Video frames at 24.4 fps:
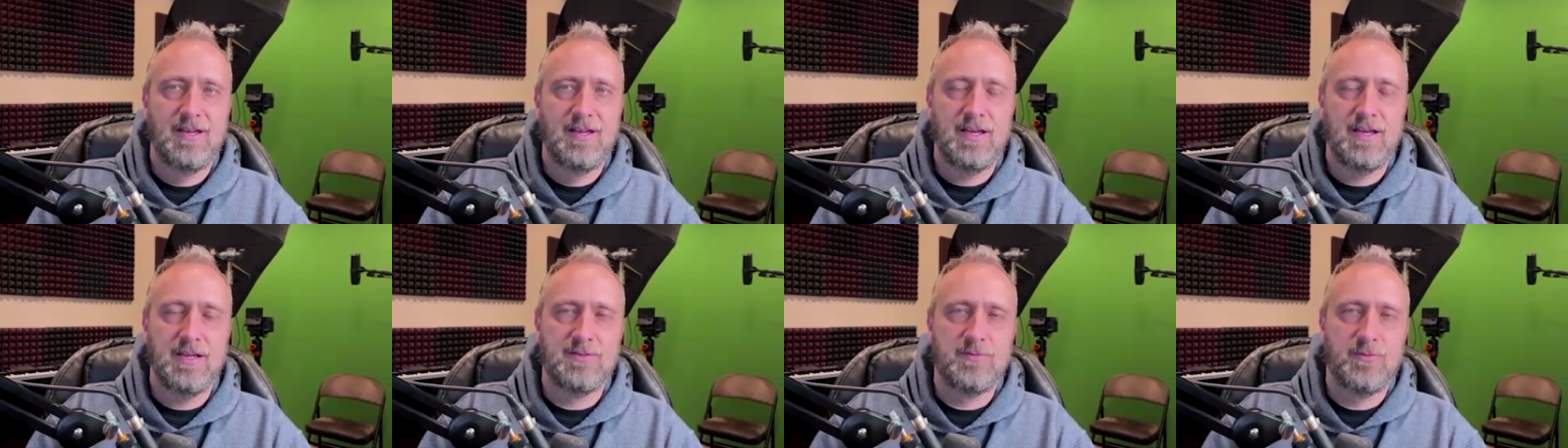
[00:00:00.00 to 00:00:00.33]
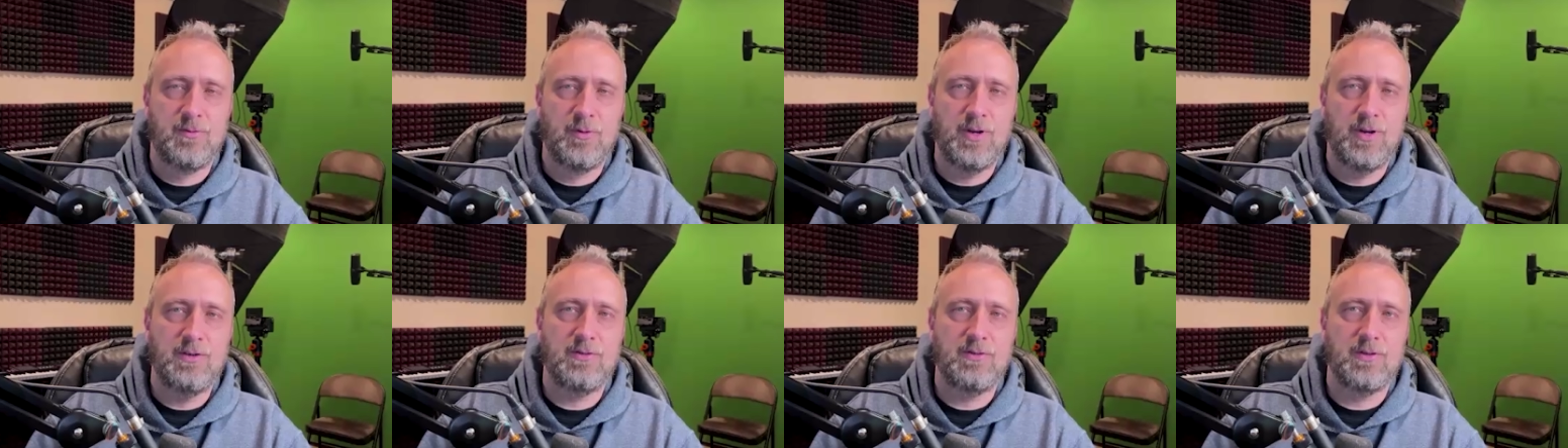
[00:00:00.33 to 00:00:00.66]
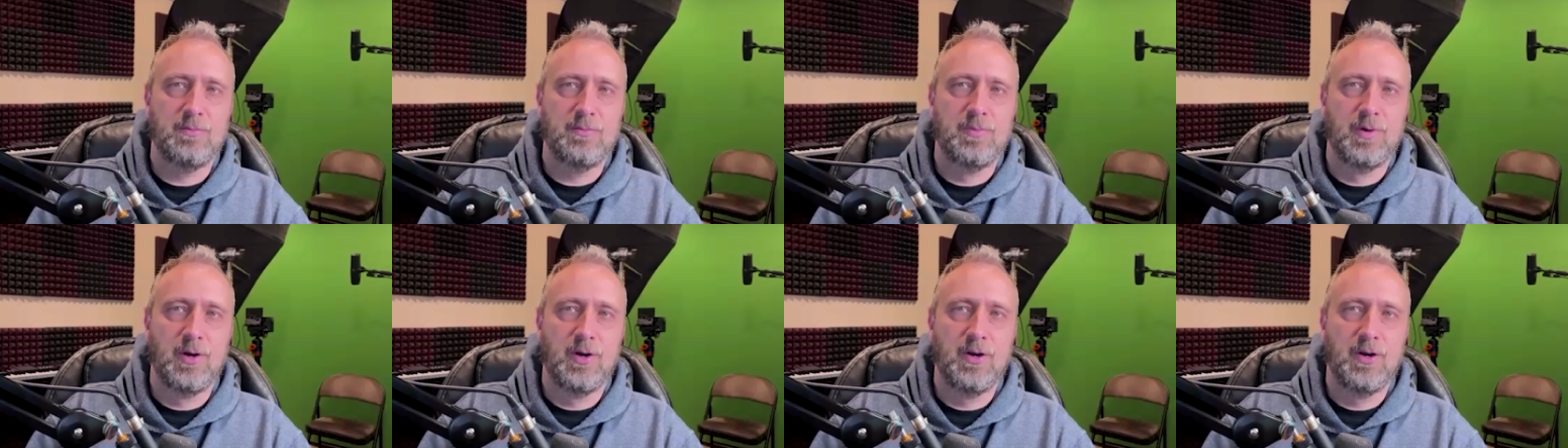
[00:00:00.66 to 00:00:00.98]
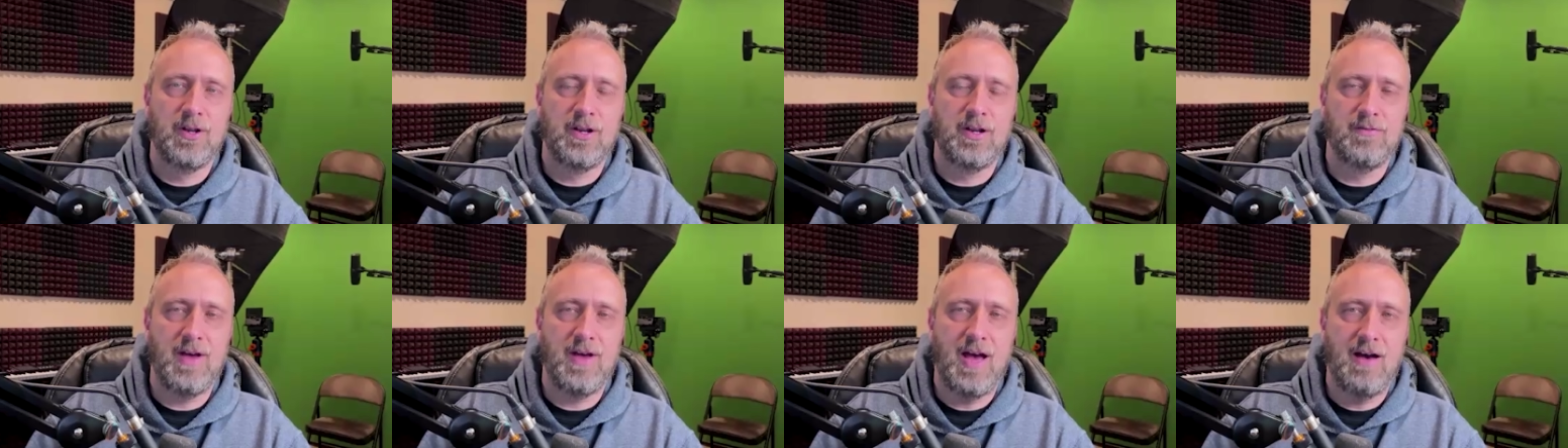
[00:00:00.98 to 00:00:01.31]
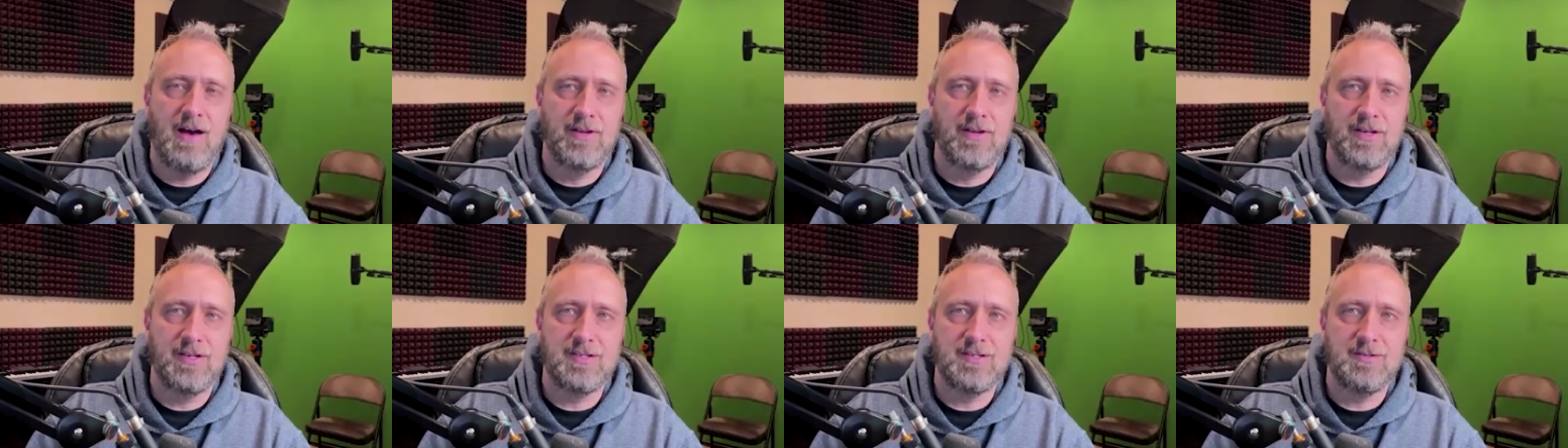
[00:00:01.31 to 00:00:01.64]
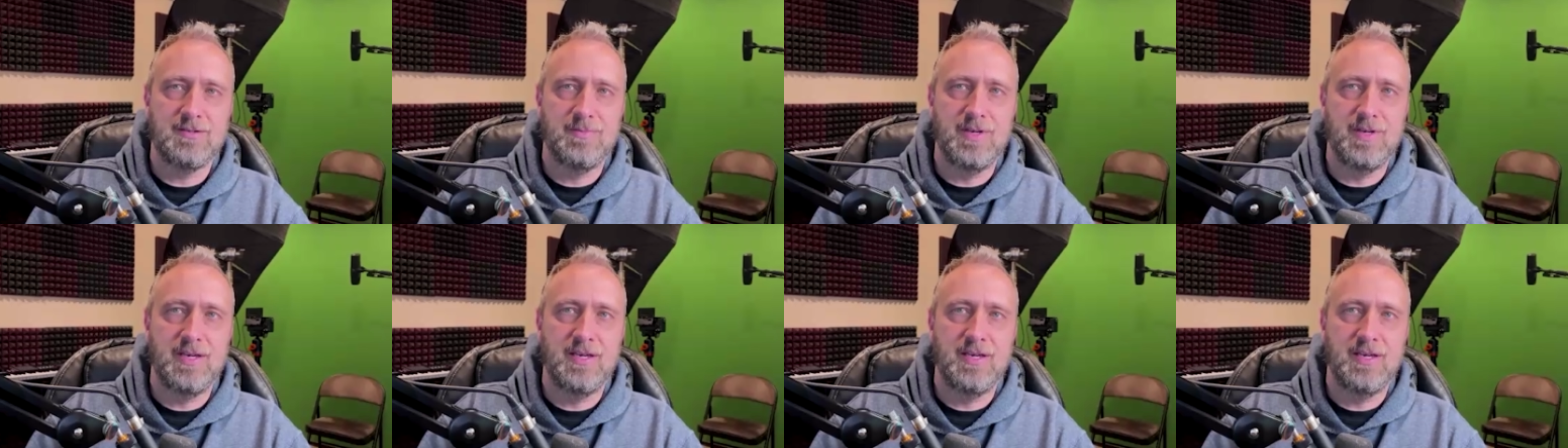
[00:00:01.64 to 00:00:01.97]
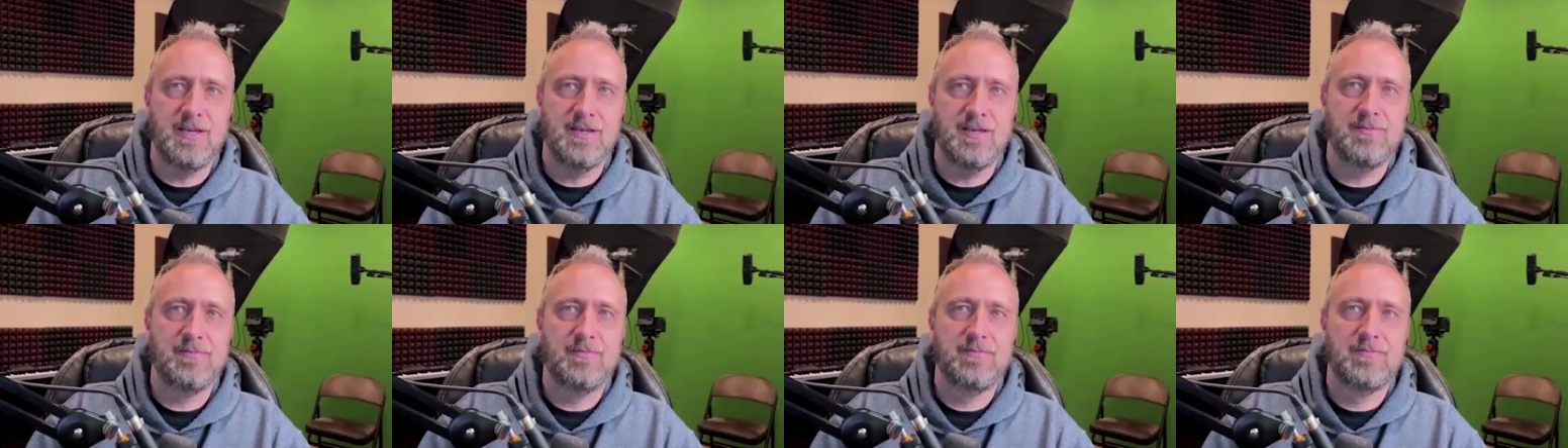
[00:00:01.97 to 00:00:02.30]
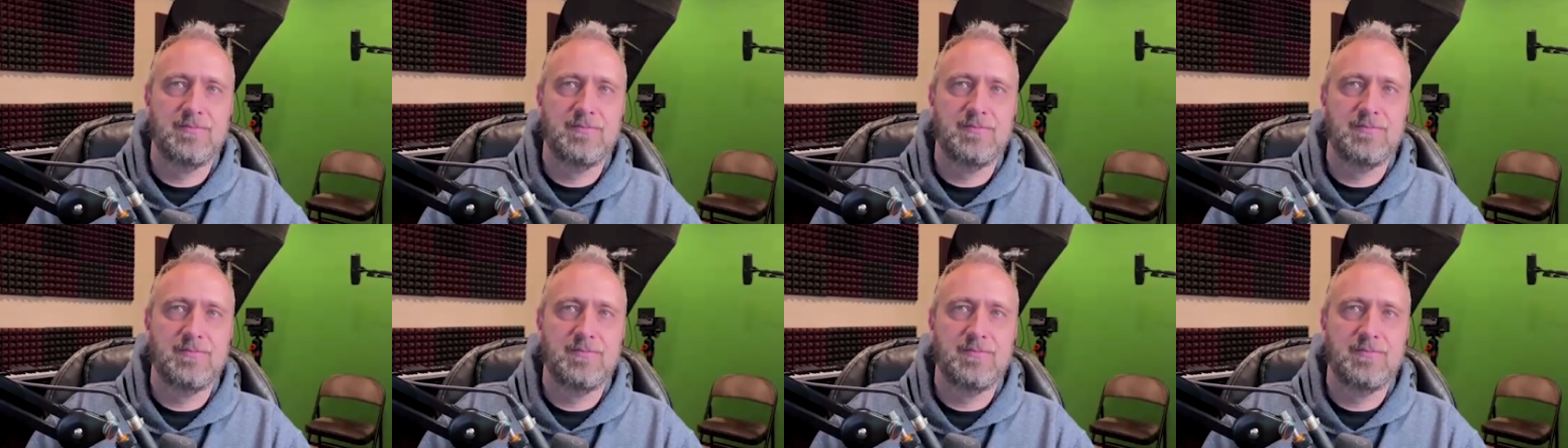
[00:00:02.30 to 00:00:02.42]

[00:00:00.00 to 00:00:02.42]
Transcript: It's free of the burden of having to be